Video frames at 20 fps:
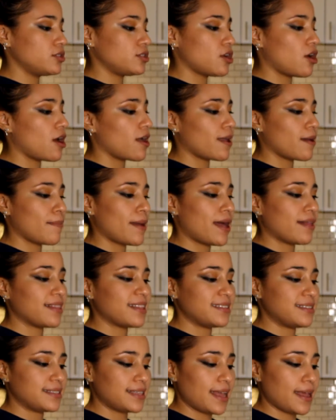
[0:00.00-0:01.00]
talk about
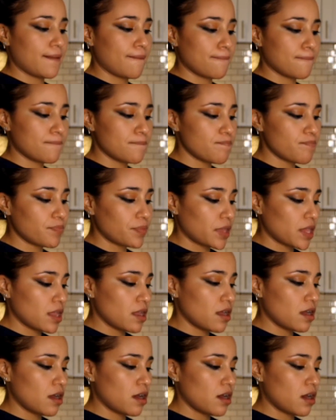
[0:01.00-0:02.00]
the skin.
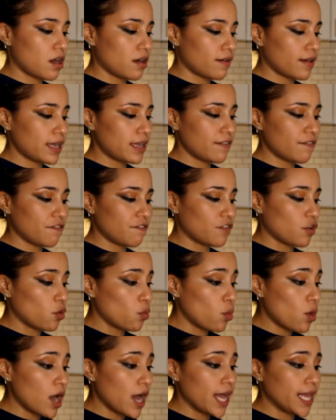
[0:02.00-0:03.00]
All right, for
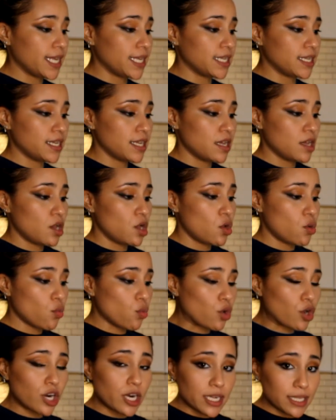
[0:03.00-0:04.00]
one,
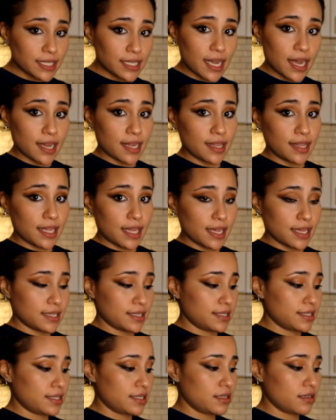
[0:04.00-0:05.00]
we're gonna tuck
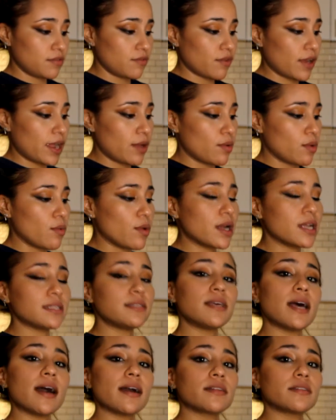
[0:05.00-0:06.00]
these, right? We want
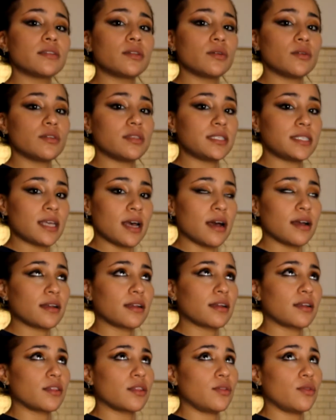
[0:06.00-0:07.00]
to
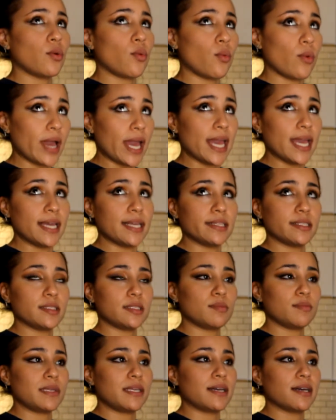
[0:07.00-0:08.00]
tuck the
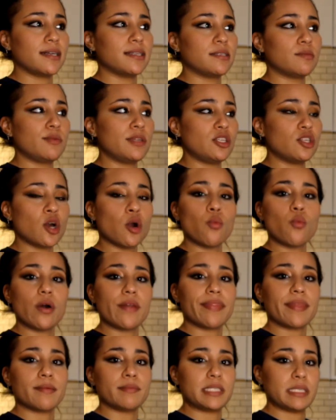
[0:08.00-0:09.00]
wings because we don't
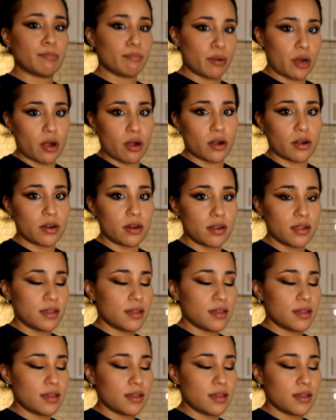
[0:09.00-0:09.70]
want them to burn.